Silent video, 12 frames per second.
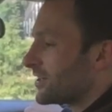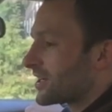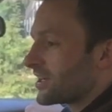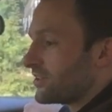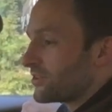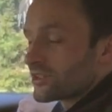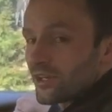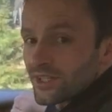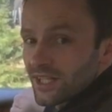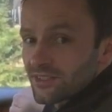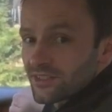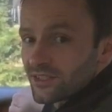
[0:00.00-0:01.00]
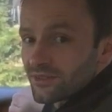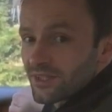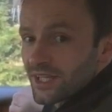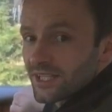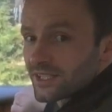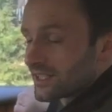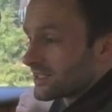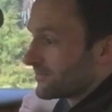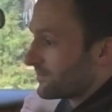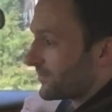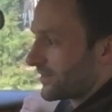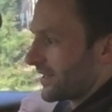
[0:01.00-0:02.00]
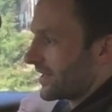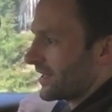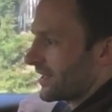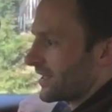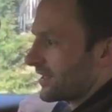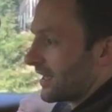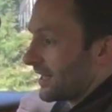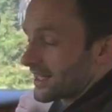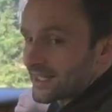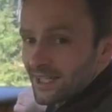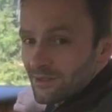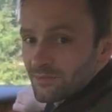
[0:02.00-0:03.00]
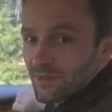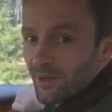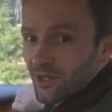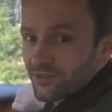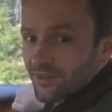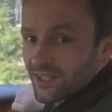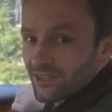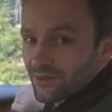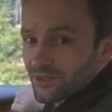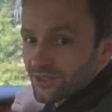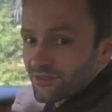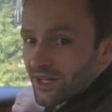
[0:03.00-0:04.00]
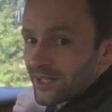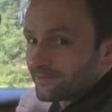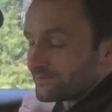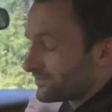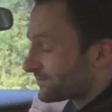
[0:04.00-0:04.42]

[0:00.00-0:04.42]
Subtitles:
can you show us how to do this, and that keeps me motivated, which is great.